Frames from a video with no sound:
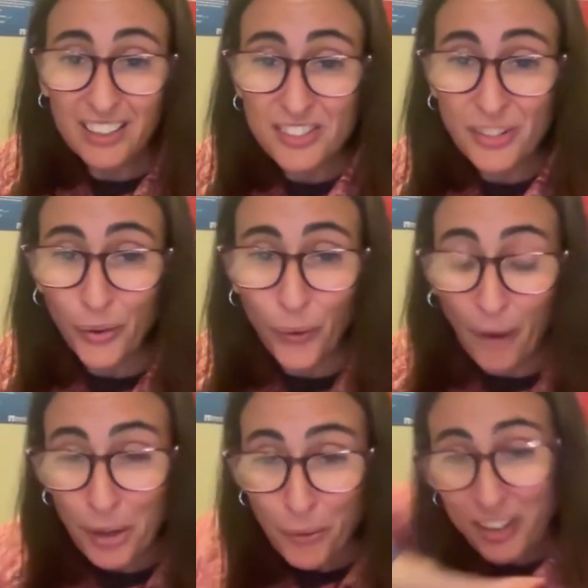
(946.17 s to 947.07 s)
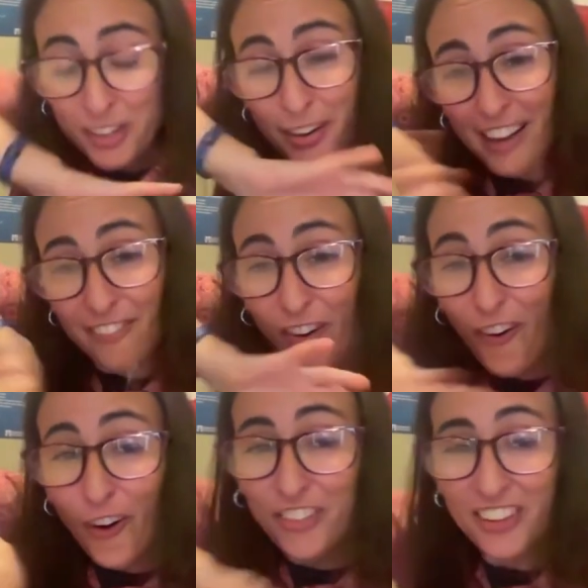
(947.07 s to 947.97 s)
So we want you to have
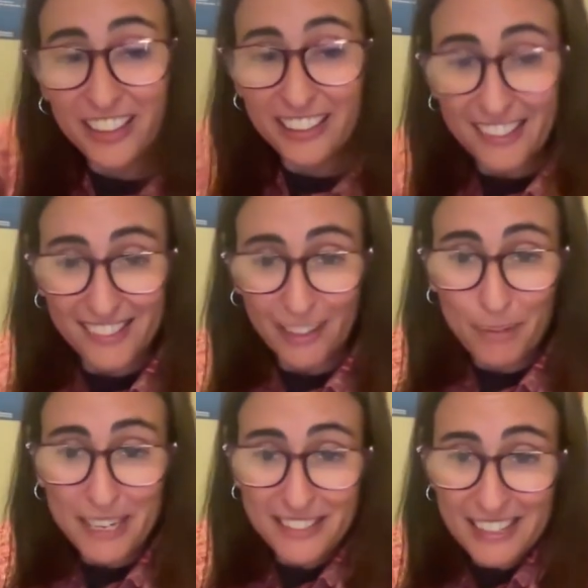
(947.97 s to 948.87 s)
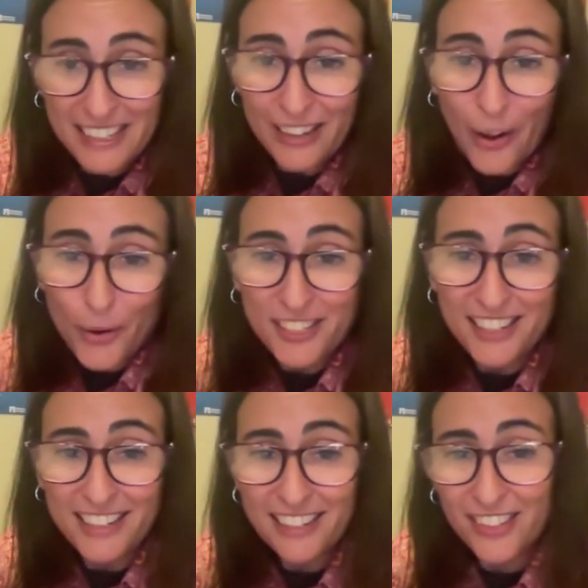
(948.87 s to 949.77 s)
all of the things like PT and
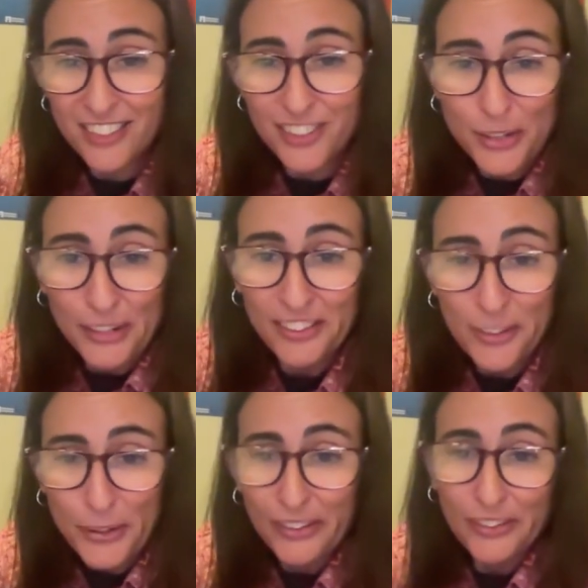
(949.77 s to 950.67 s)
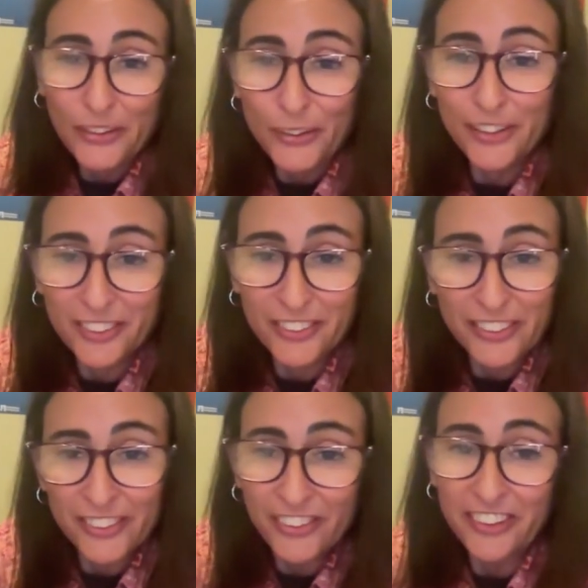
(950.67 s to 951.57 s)
OT so that you can learn and learn
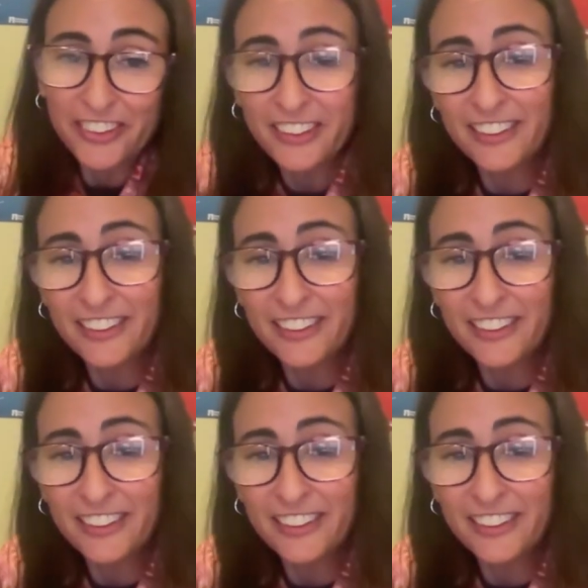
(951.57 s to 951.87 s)
and learn.